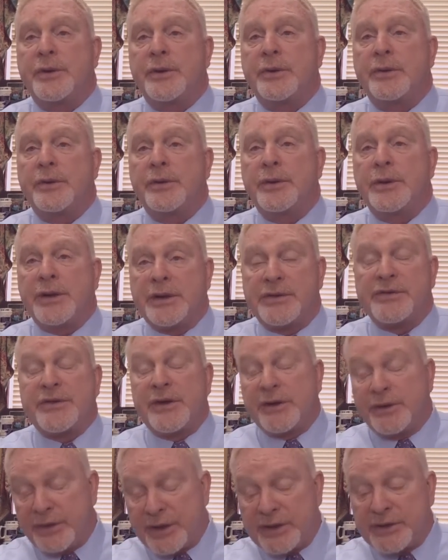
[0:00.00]
yes,
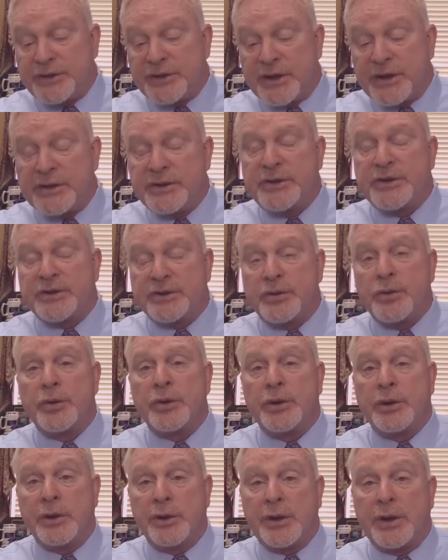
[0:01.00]
they changed it
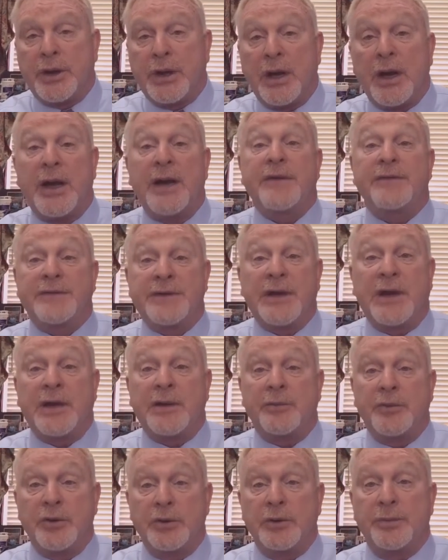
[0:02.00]
to a
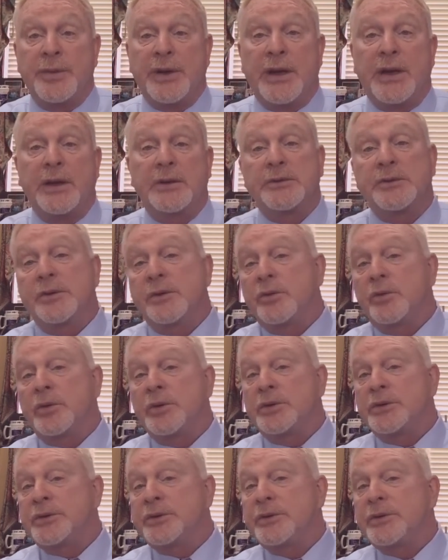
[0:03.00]
lifetime look back. In other
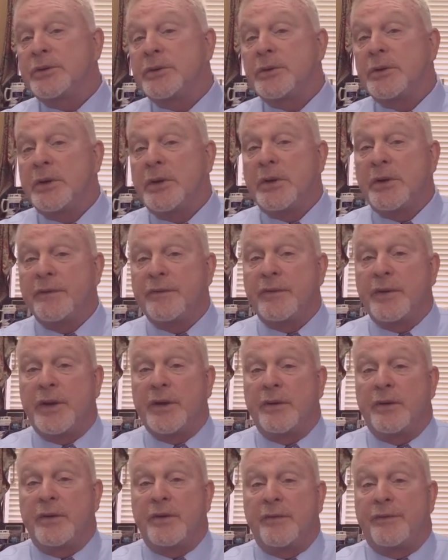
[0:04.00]
words,
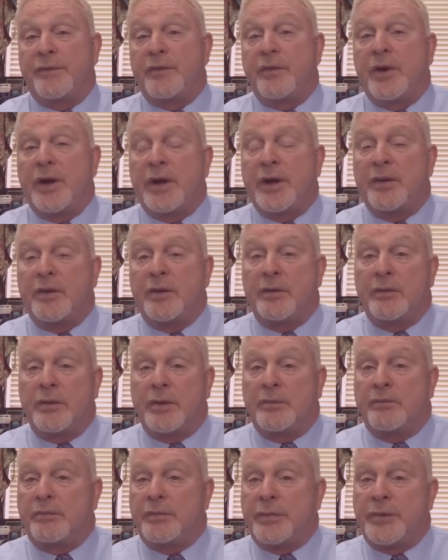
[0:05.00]
if you had
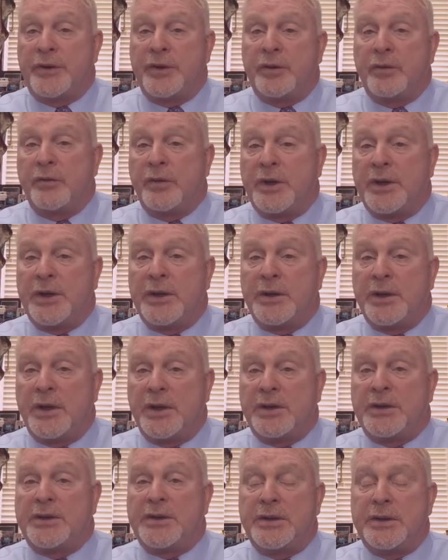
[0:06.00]
a DUI in
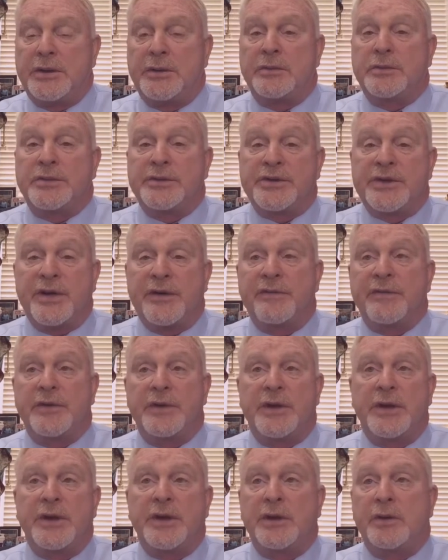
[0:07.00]

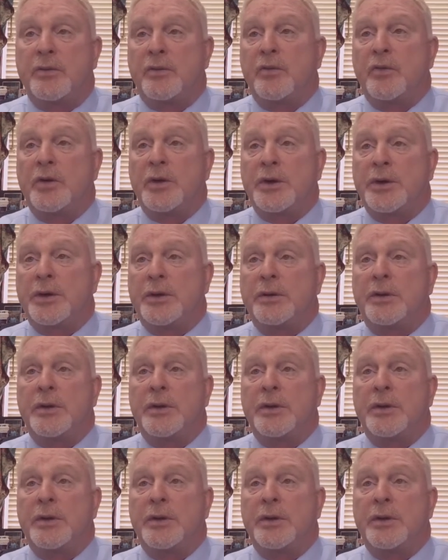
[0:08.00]
1970 and one in